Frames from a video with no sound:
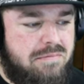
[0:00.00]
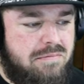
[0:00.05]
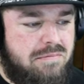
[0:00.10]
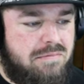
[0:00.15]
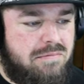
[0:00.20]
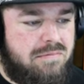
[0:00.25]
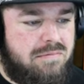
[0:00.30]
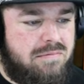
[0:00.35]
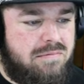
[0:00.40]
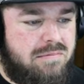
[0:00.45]

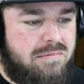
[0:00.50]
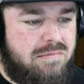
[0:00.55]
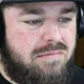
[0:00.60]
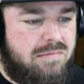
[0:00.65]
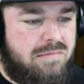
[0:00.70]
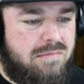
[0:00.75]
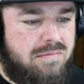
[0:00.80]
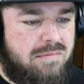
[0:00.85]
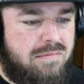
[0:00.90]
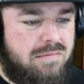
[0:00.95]

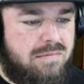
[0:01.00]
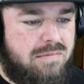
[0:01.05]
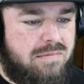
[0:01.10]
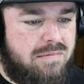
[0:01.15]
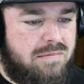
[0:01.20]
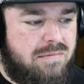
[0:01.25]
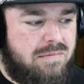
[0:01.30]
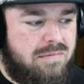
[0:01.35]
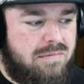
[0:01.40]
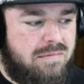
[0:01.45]

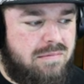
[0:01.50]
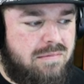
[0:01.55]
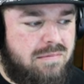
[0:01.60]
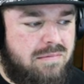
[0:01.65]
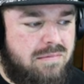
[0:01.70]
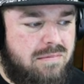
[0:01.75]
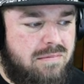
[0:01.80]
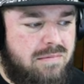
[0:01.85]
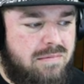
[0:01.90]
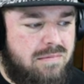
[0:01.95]

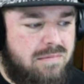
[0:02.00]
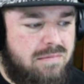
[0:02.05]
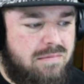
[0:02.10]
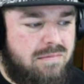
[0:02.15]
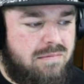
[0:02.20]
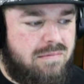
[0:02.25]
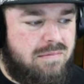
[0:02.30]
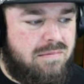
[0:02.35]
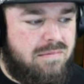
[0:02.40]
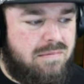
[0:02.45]

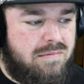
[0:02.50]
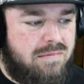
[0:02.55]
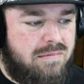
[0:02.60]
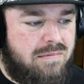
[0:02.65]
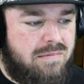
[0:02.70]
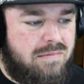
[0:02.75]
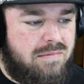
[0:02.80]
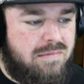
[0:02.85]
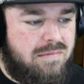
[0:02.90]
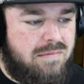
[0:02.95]

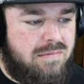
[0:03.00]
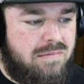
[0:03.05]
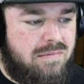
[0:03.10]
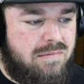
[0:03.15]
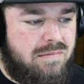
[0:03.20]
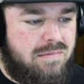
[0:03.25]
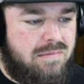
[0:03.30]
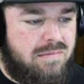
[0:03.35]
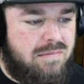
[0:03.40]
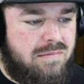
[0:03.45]

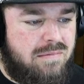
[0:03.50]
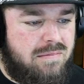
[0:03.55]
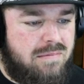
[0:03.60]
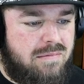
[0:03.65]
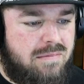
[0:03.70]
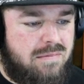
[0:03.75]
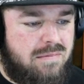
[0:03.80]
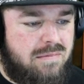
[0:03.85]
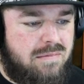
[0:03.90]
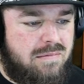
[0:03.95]

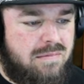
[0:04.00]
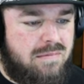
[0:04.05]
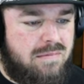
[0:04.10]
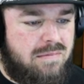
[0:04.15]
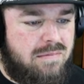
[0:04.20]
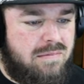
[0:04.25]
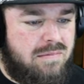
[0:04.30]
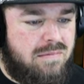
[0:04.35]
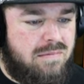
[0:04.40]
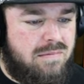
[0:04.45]

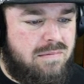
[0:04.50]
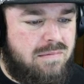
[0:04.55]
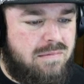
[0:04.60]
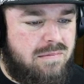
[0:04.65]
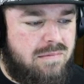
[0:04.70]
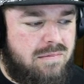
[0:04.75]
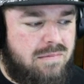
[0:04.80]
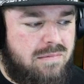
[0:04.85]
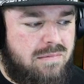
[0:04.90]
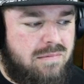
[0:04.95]

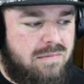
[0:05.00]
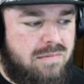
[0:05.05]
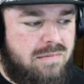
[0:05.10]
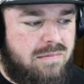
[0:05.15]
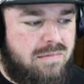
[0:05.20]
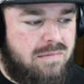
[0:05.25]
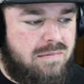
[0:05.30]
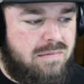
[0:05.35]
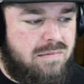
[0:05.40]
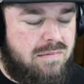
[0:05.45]

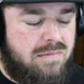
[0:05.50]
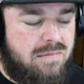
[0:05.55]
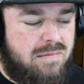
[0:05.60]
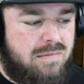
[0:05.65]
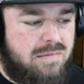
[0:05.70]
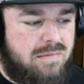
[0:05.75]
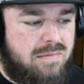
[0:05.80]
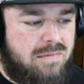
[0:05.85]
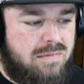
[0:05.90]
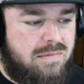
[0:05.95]

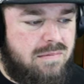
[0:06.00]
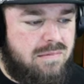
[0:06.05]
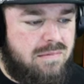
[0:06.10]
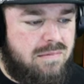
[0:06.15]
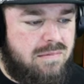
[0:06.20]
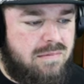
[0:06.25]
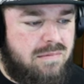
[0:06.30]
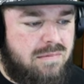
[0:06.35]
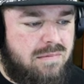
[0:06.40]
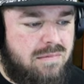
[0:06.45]

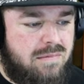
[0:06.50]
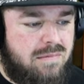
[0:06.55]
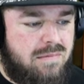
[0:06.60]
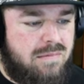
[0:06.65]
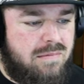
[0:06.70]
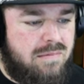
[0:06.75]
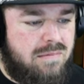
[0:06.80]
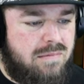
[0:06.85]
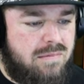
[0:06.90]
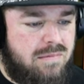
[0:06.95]

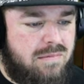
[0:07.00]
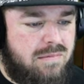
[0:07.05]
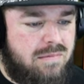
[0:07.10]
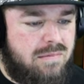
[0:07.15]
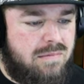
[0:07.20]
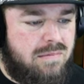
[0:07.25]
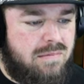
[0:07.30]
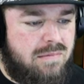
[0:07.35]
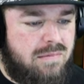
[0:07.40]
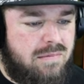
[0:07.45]

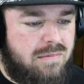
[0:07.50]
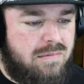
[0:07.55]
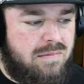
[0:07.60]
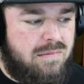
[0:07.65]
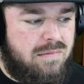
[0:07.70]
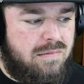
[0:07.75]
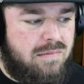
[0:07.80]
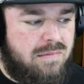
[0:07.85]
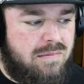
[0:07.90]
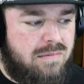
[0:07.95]
The person shown says nothing.